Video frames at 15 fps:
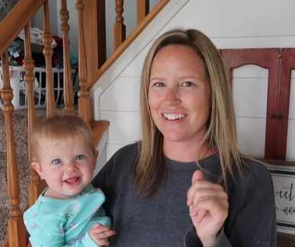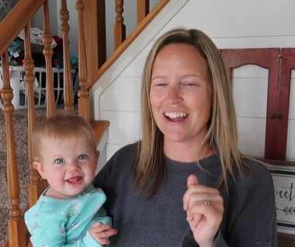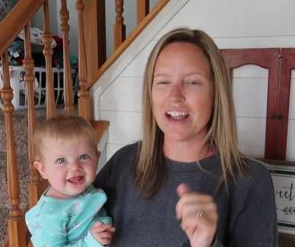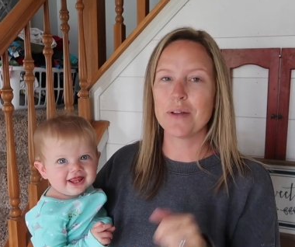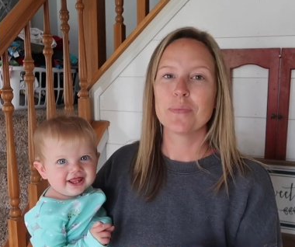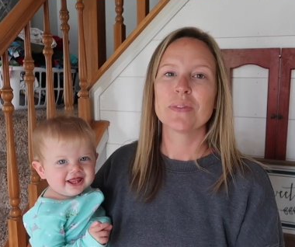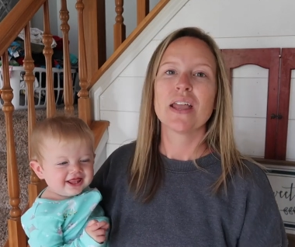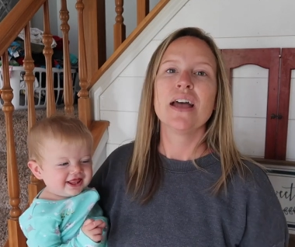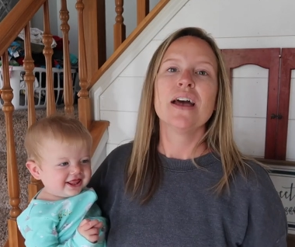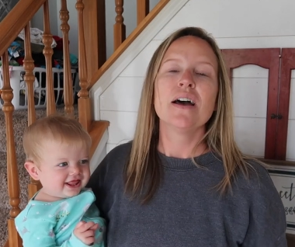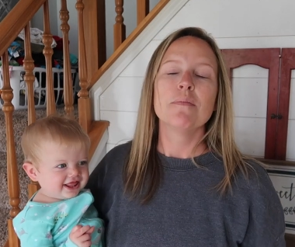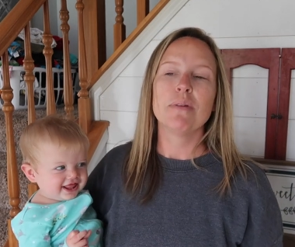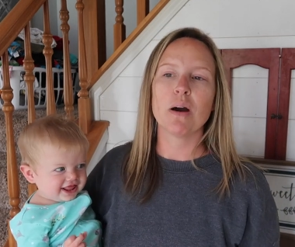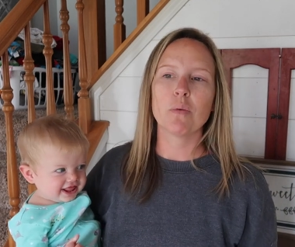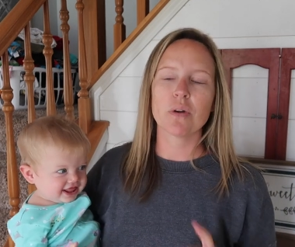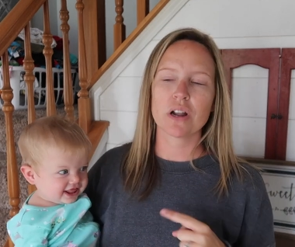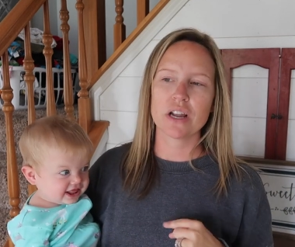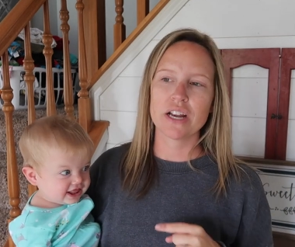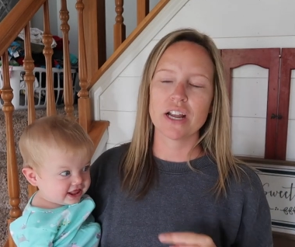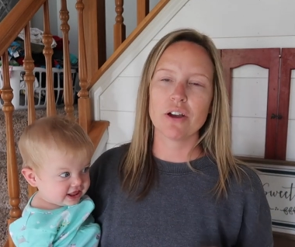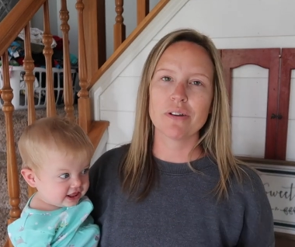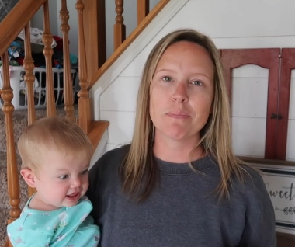Speaker 1: right. But we're
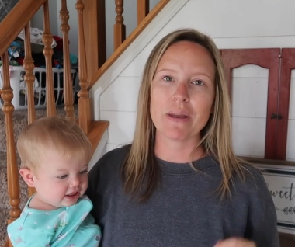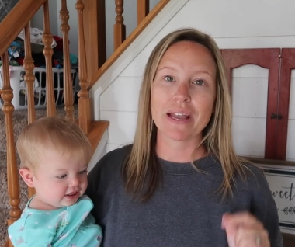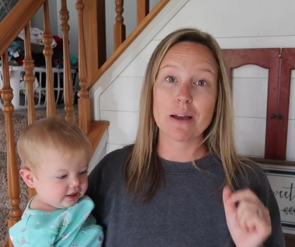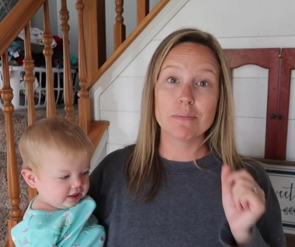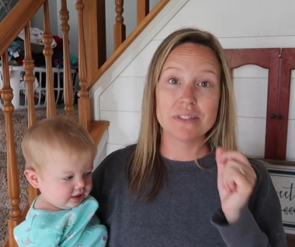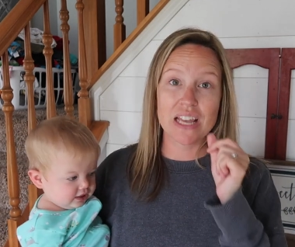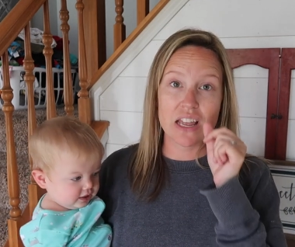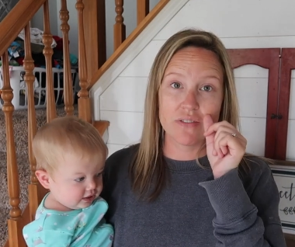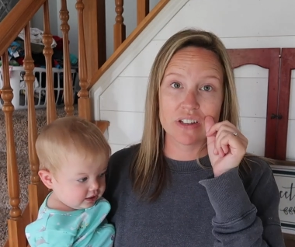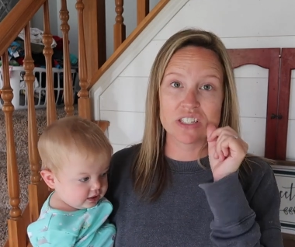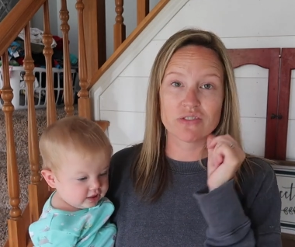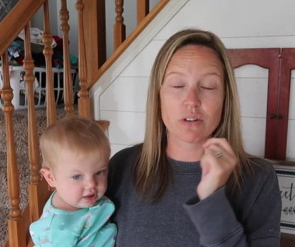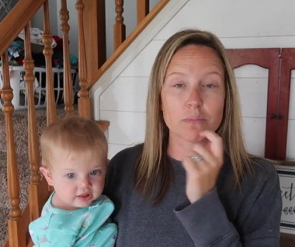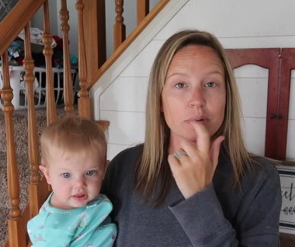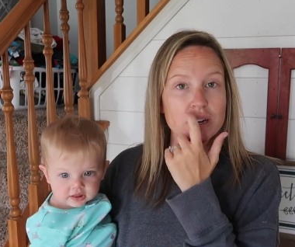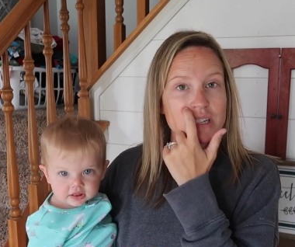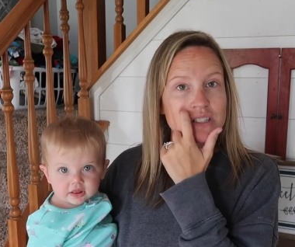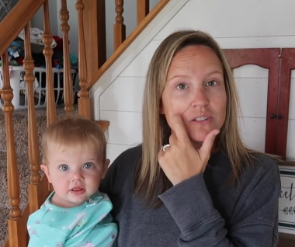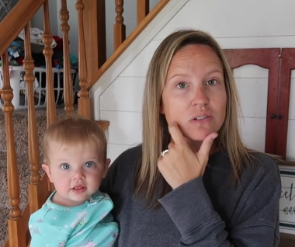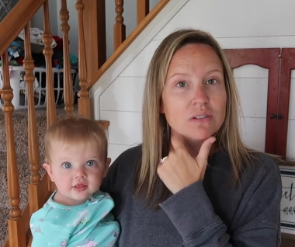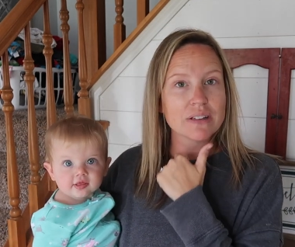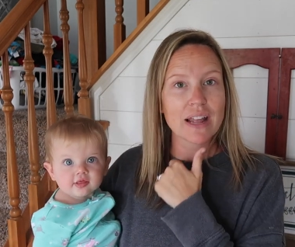gonna go pick up Davis from
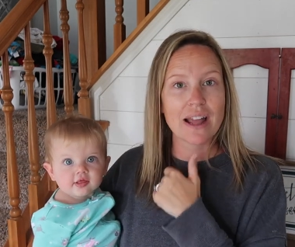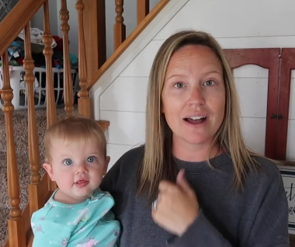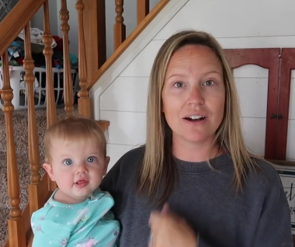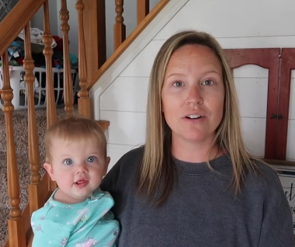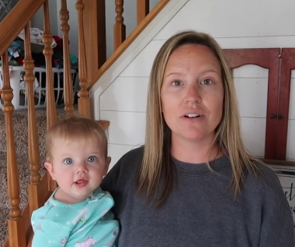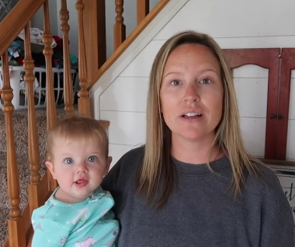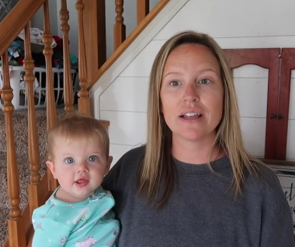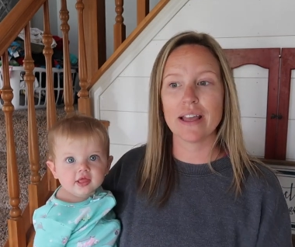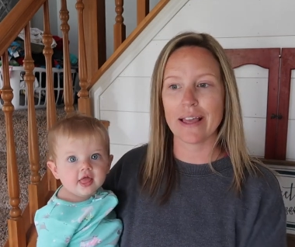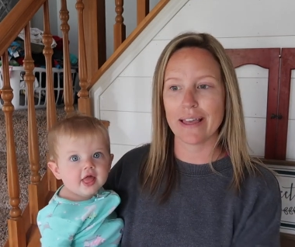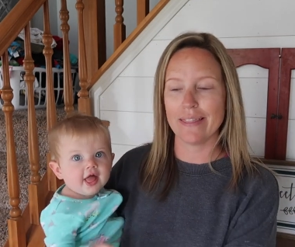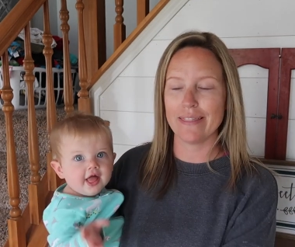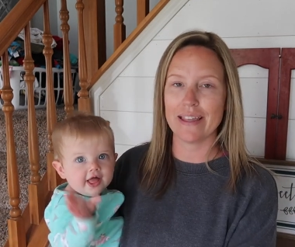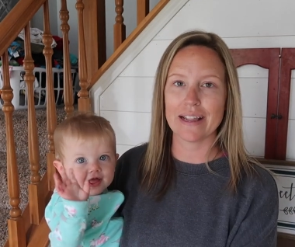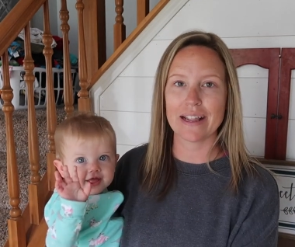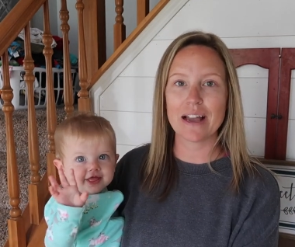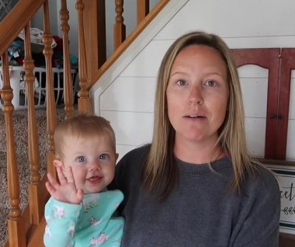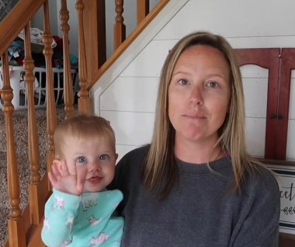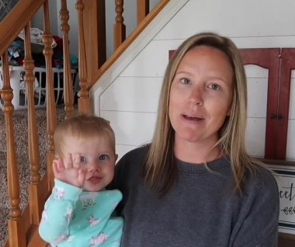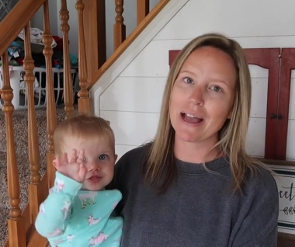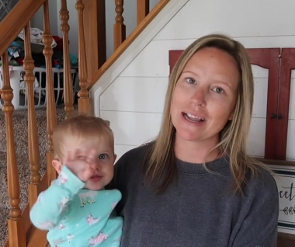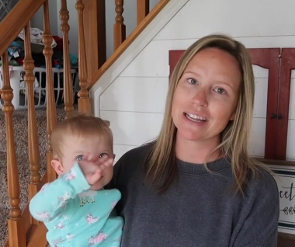preschool now and then
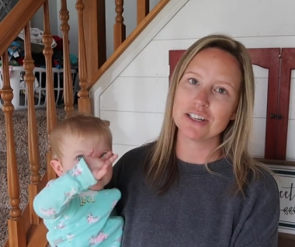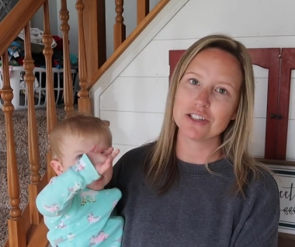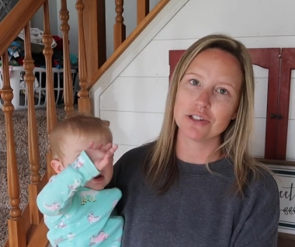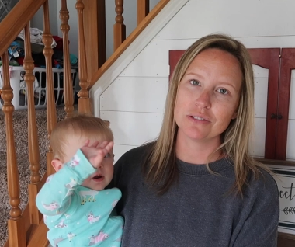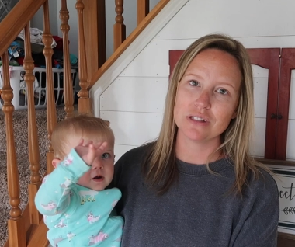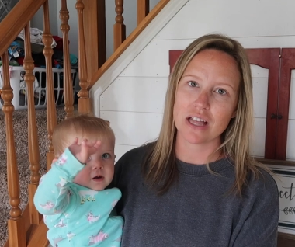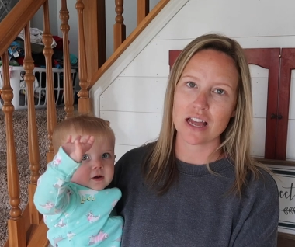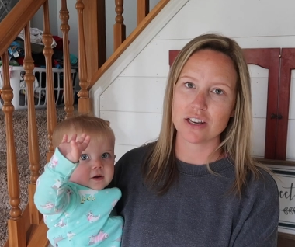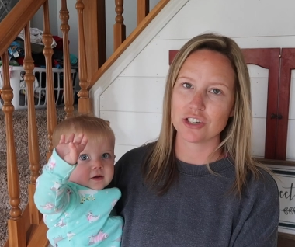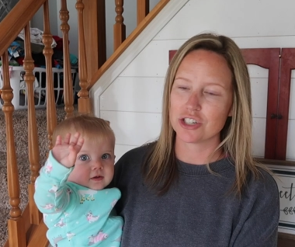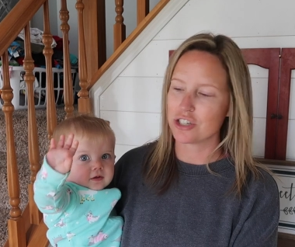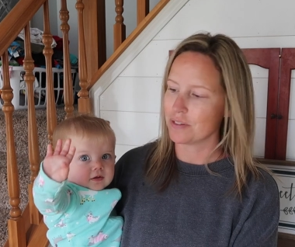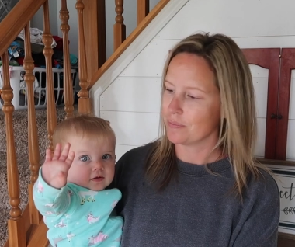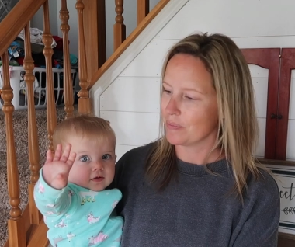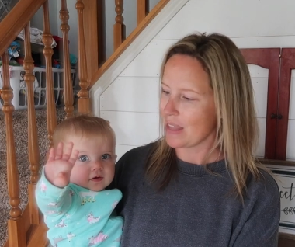come back and do lunch.